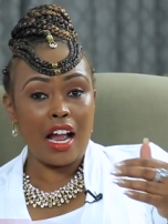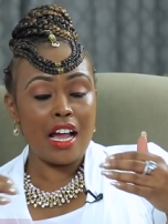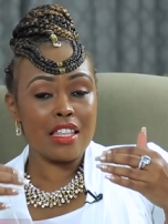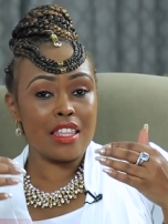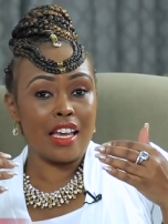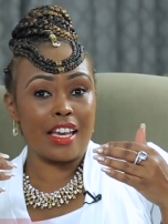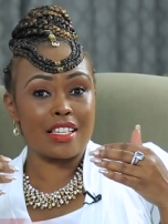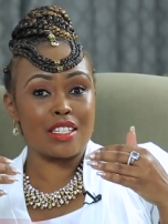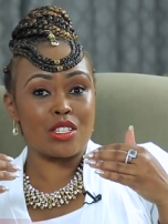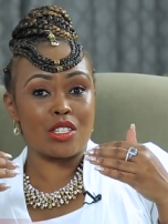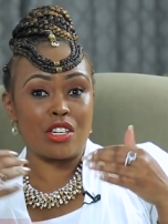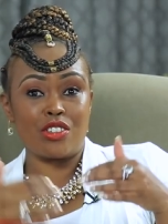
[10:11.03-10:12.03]
I think it's
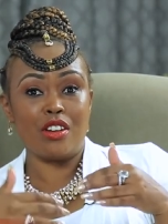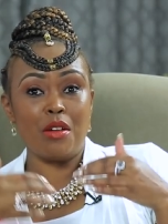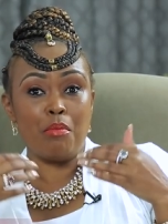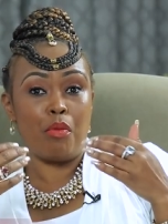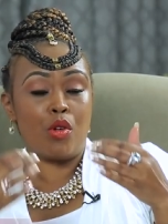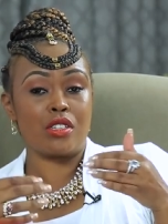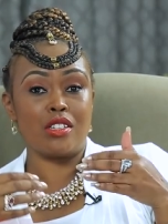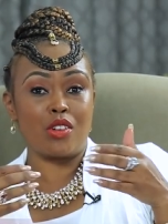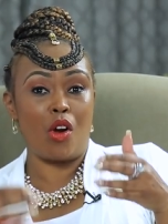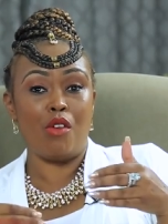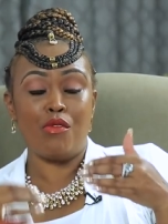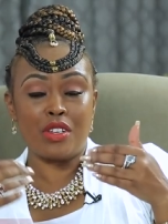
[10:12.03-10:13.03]
such an important
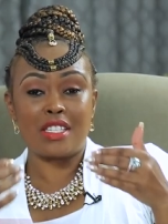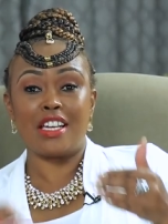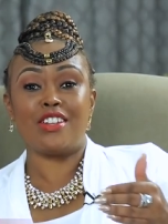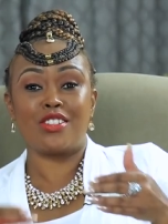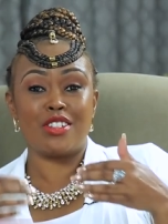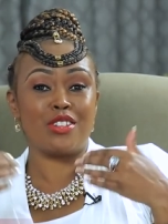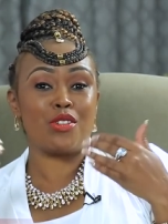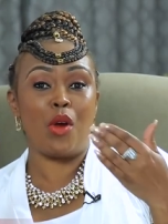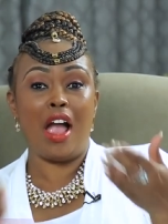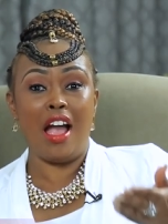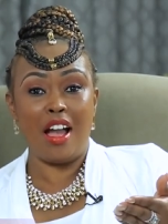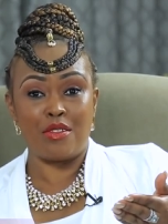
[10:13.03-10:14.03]
conversation to
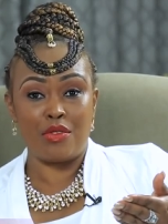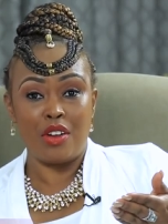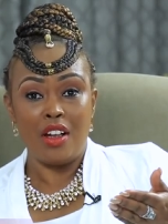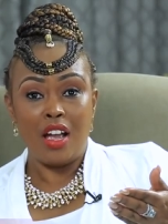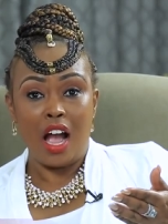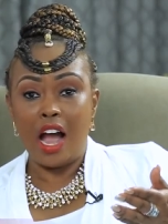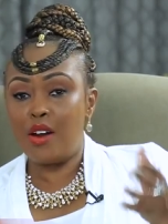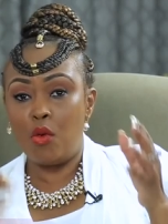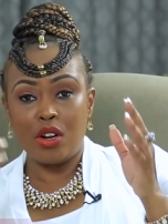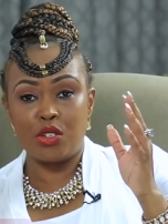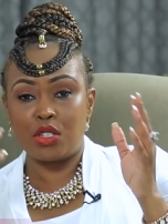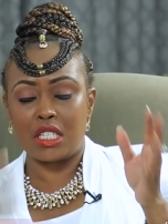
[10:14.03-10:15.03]
have. I don't
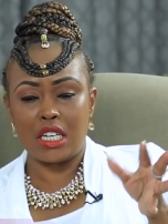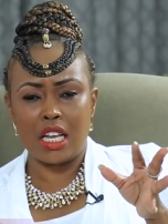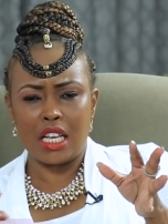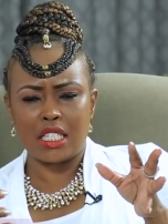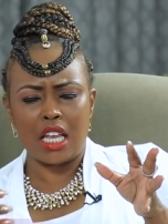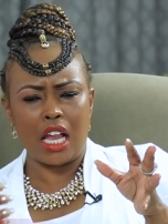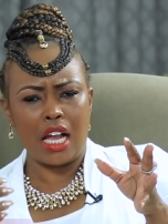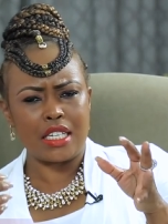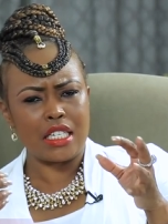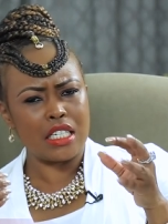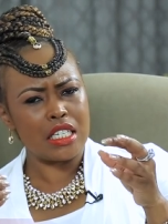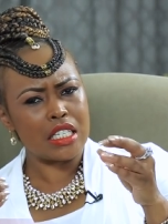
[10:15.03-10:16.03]
want you sitting here saying,
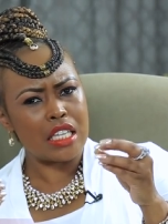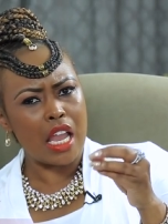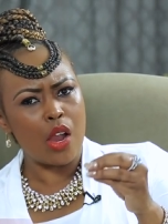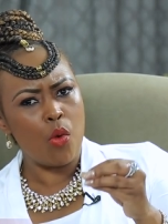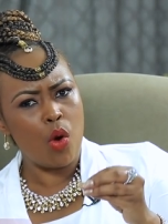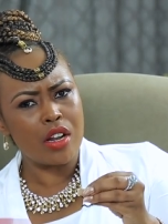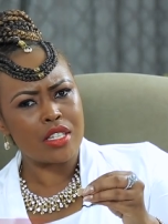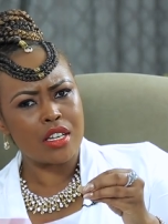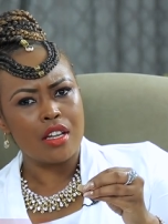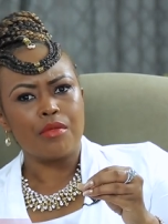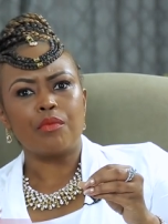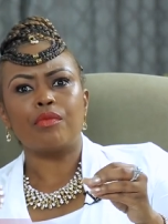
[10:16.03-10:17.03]
Achi, she's saying what?
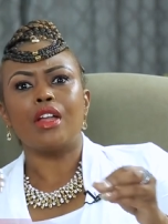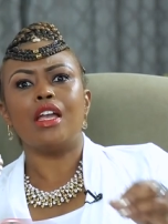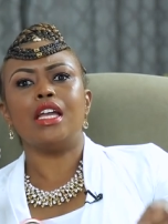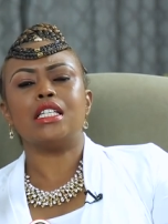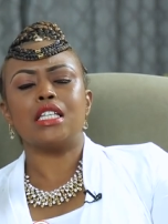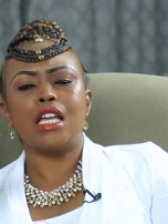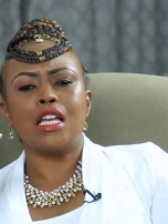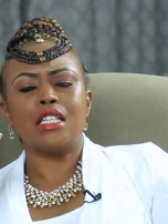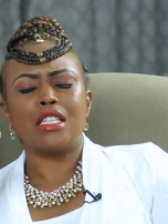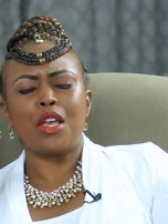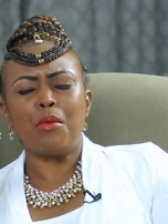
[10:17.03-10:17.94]
It is